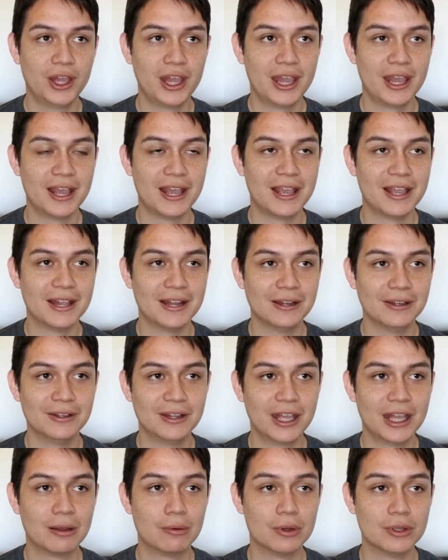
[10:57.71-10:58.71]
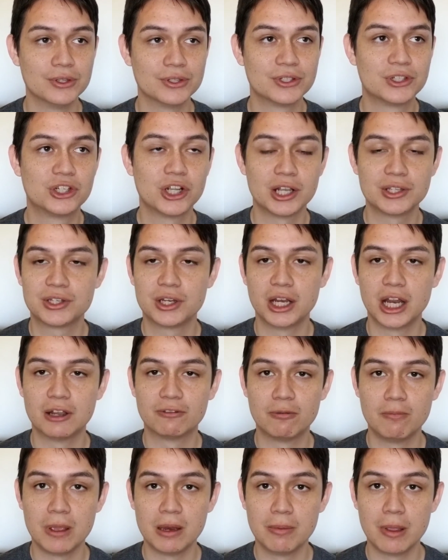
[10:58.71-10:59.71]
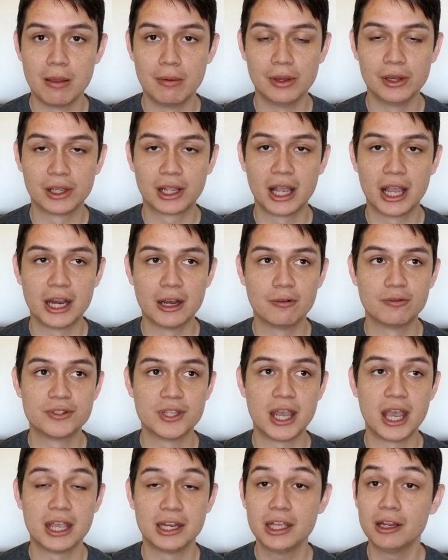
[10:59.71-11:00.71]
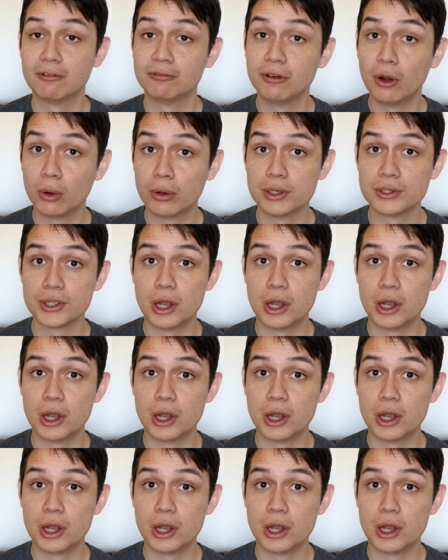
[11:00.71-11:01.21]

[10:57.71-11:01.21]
and it was just enough for me to be able to kind of say I need to focus